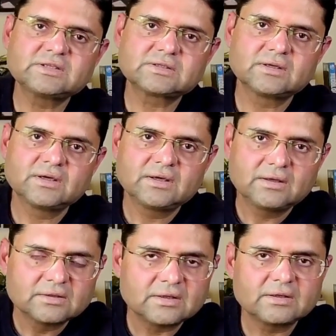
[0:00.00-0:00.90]
This much
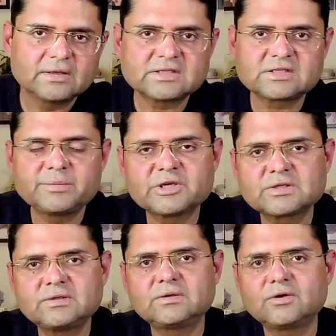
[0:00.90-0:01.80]
is
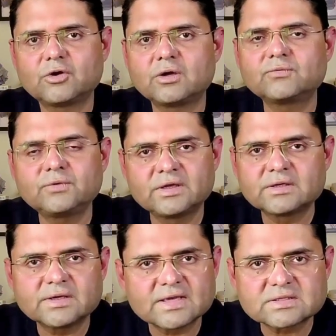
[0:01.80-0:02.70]
the estimation
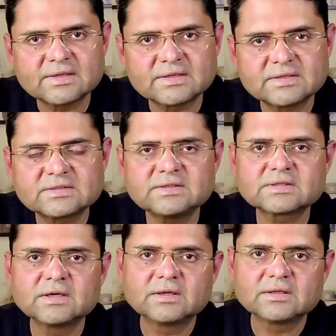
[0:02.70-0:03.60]
of
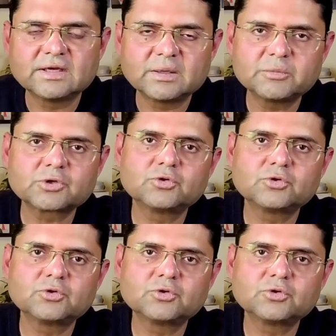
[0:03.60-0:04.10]
international agencies.